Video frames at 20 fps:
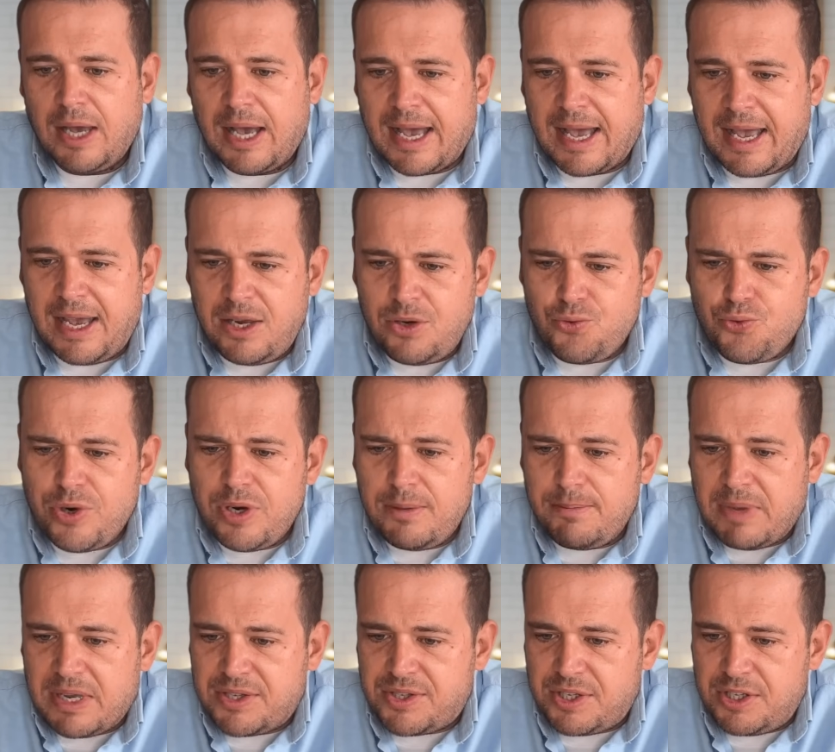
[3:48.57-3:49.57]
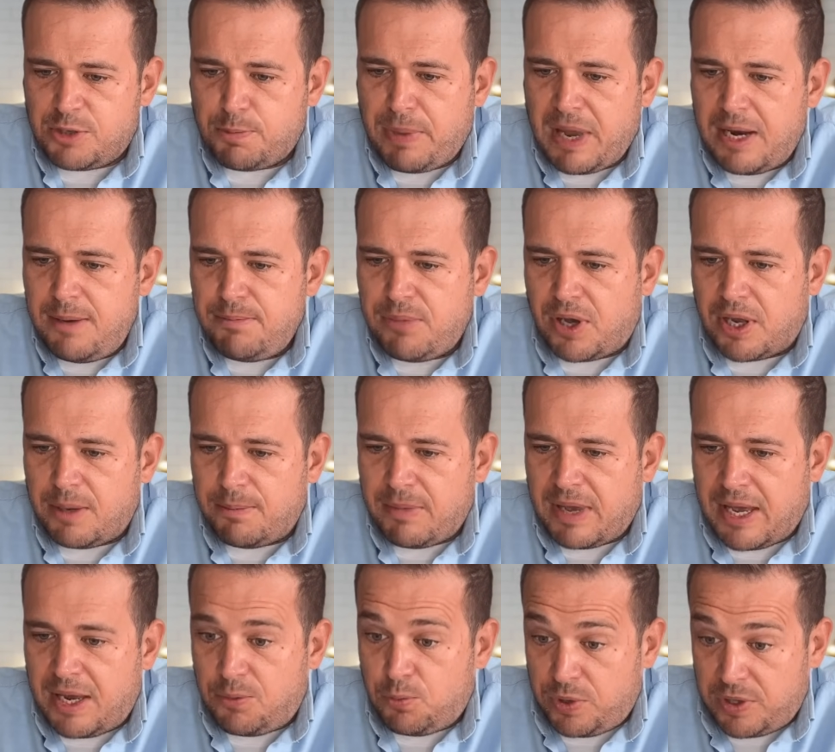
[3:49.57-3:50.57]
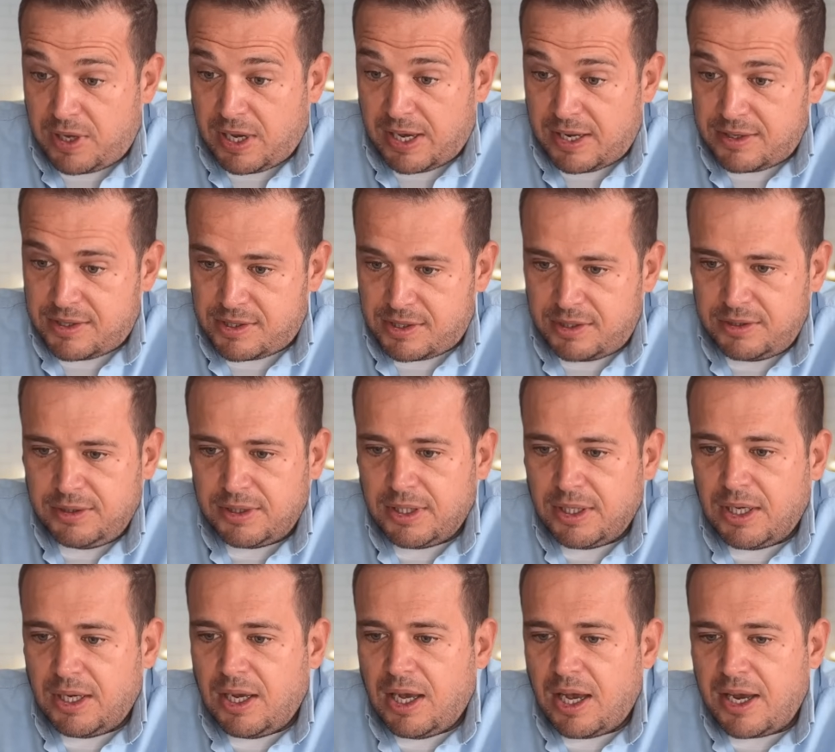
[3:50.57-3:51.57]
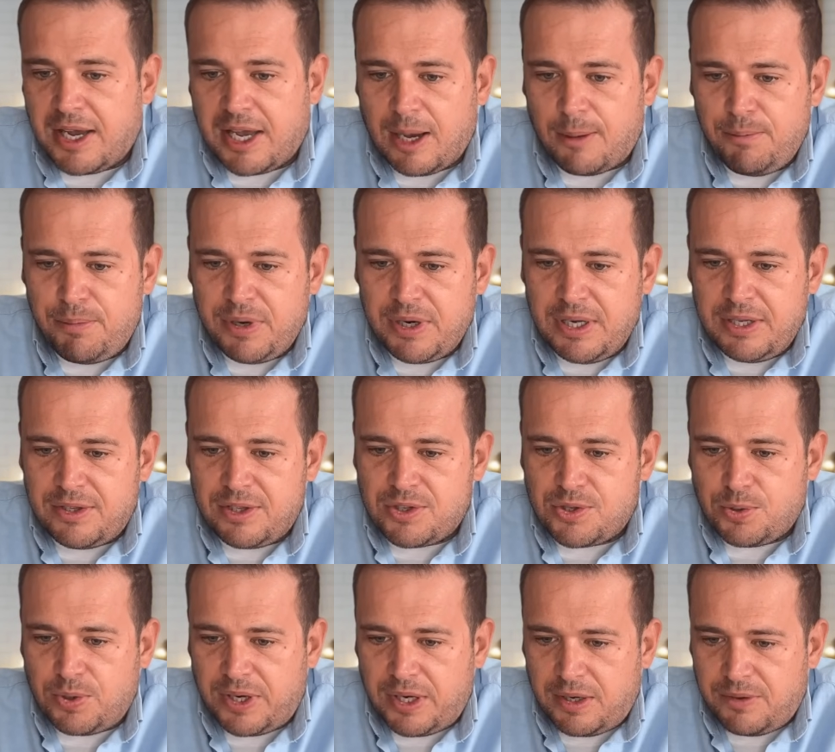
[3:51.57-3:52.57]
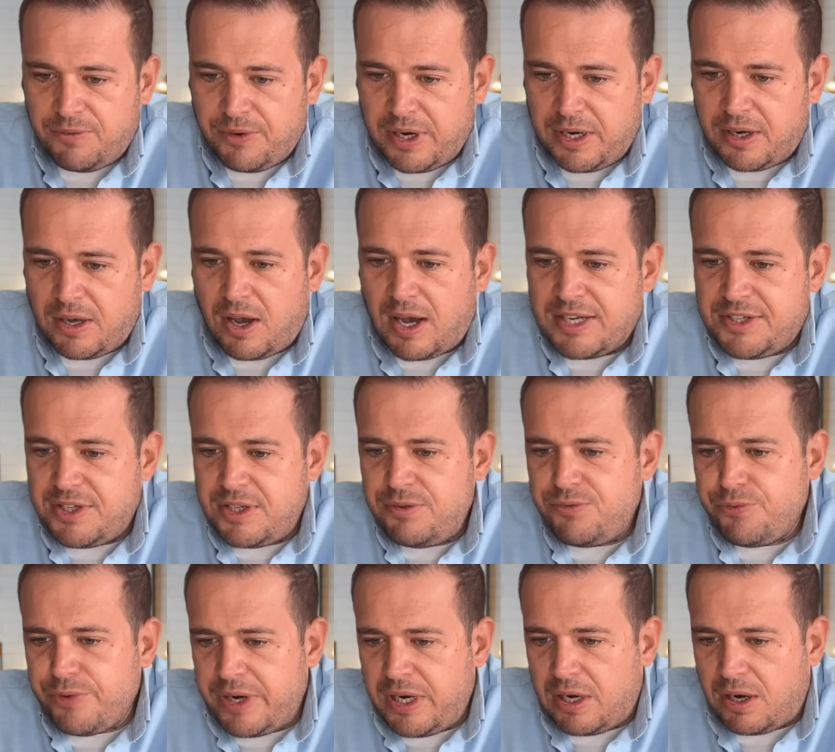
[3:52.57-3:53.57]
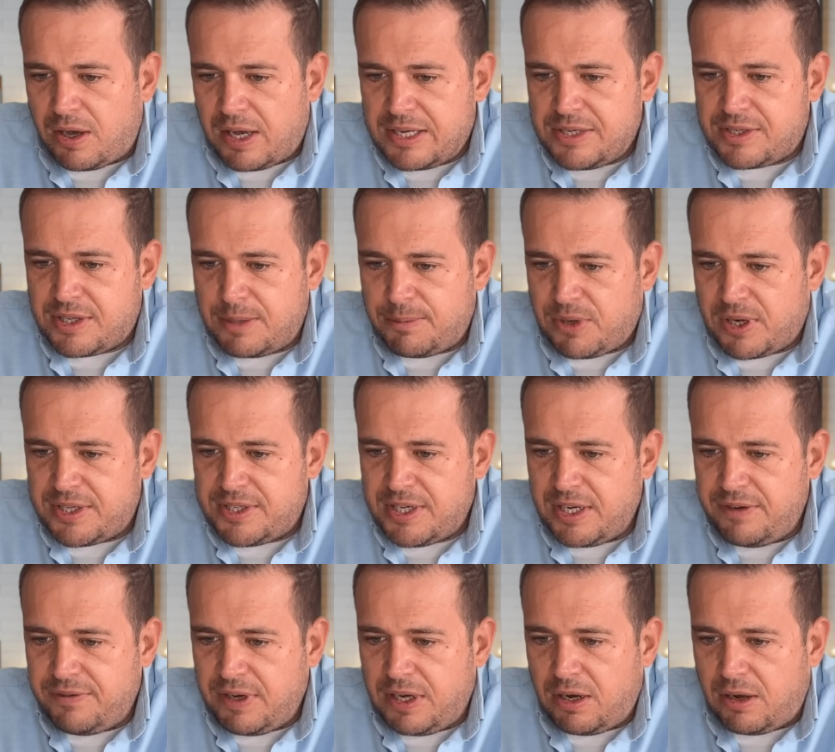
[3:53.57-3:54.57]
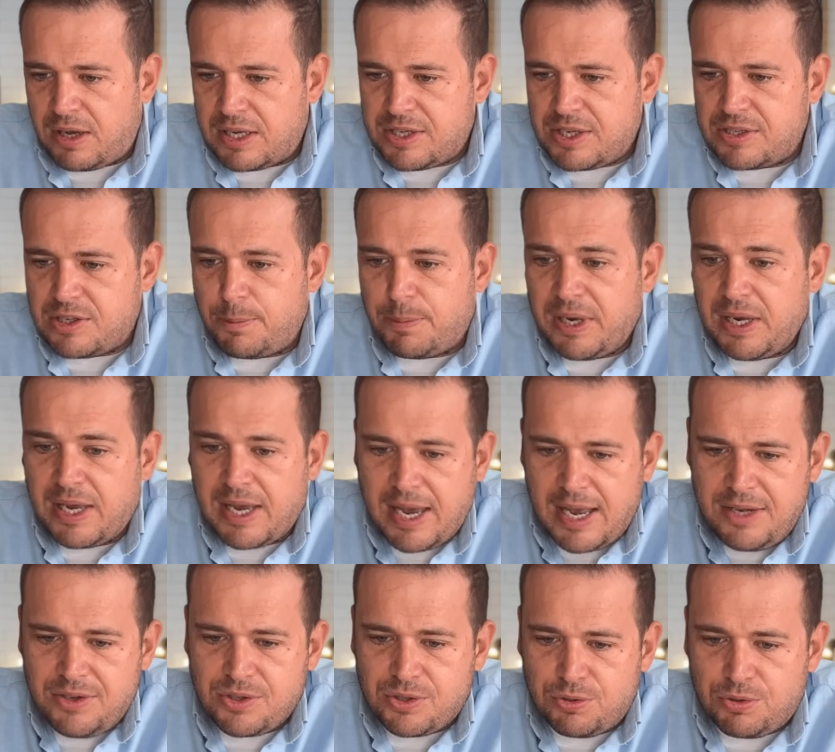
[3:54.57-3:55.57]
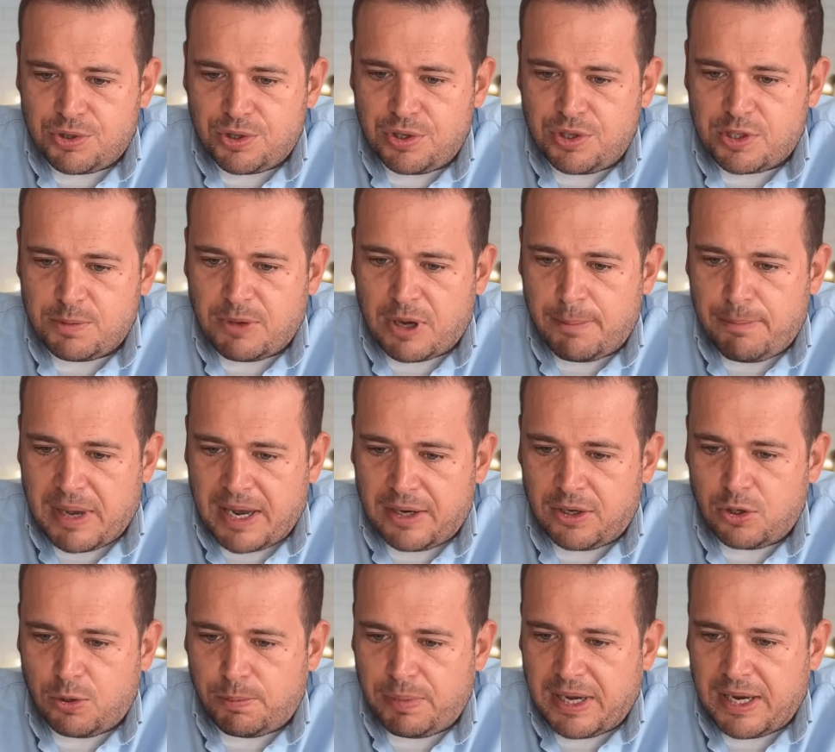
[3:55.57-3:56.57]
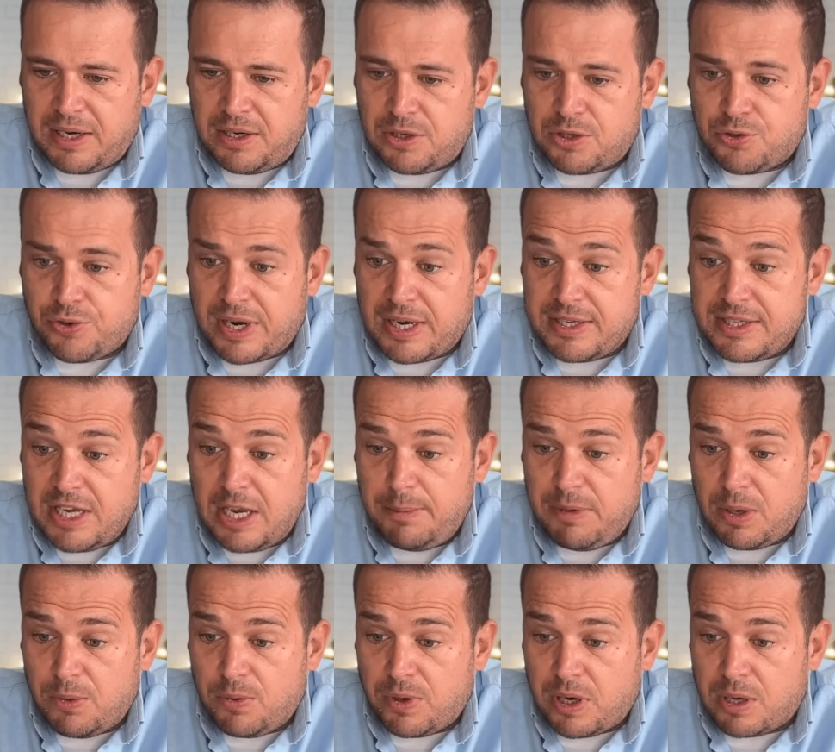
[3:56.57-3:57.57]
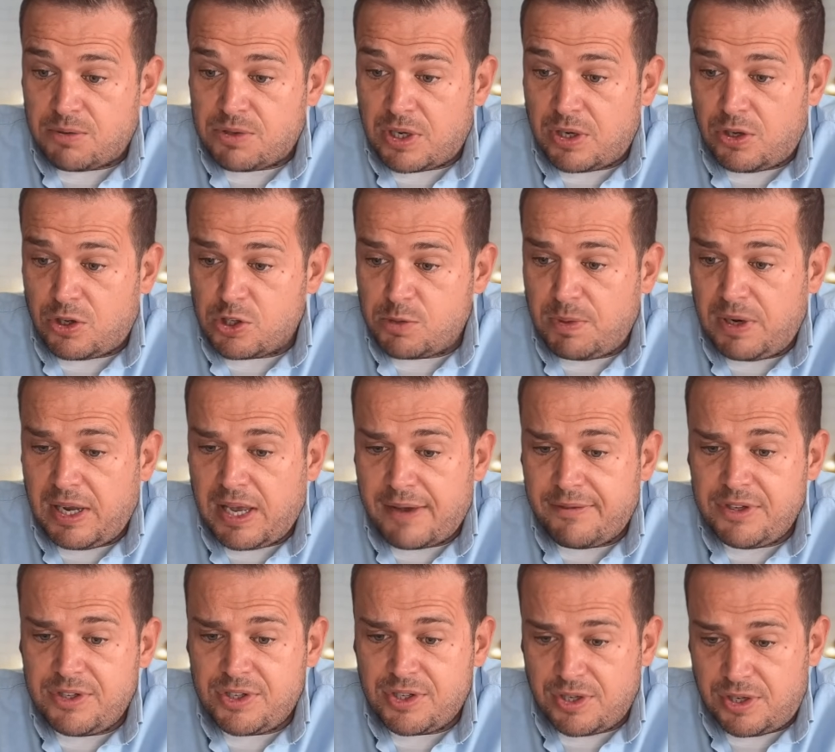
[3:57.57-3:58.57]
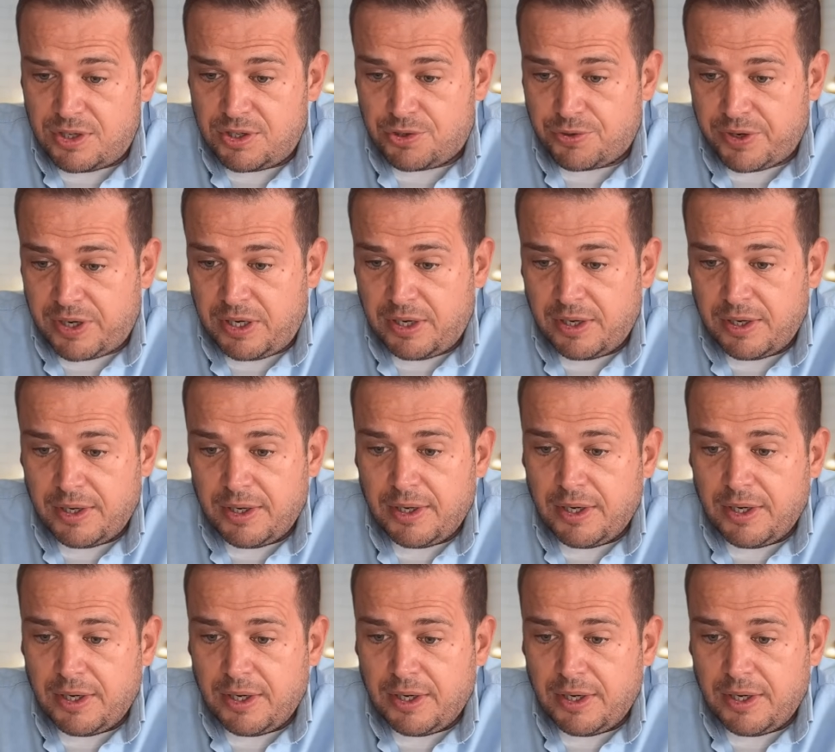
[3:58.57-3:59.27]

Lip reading: A handwritten message penned by the man with cancer accompanied the tweet and read, "I didn't realise that my TV licence had been cancelled due to my bank not paying a direct debit when I was in hospital having surgery